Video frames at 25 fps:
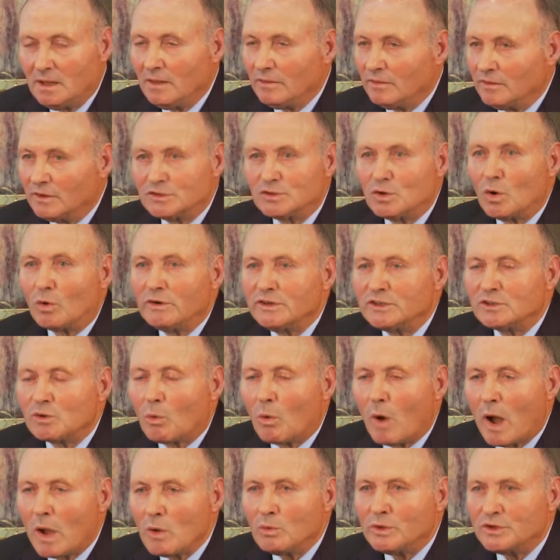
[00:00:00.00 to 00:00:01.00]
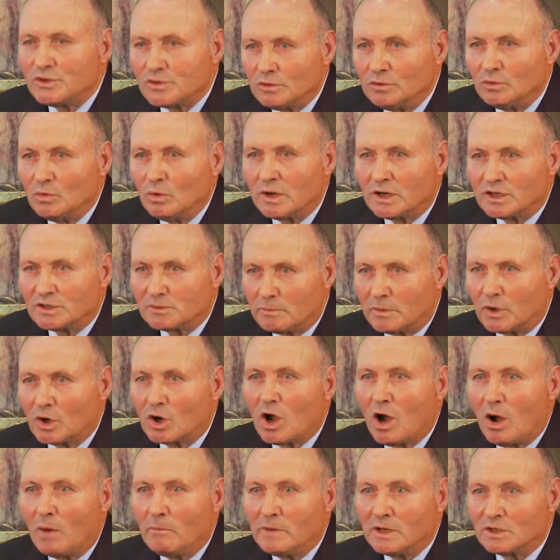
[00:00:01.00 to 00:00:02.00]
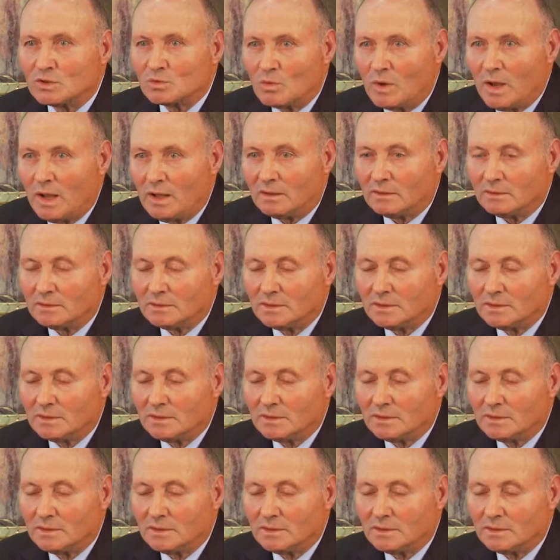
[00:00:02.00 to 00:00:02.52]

there's no reason why we shouldn't do it as Mircom as well.